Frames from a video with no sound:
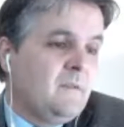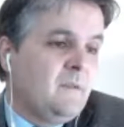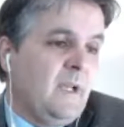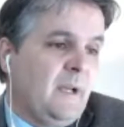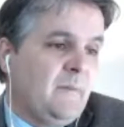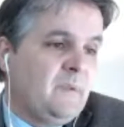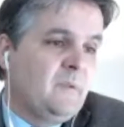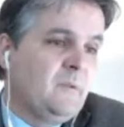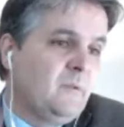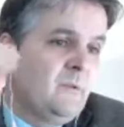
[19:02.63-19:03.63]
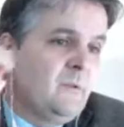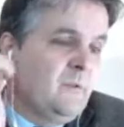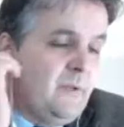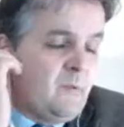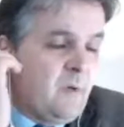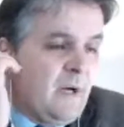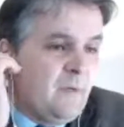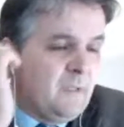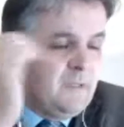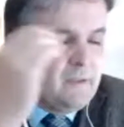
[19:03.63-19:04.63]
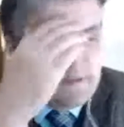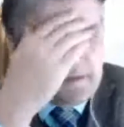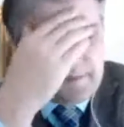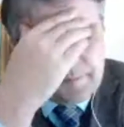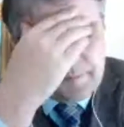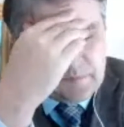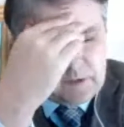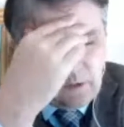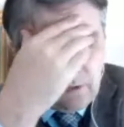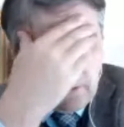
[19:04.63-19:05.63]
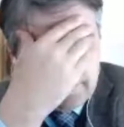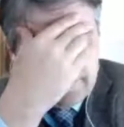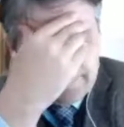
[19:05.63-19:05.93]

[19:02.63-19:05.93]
them to do the requirements. So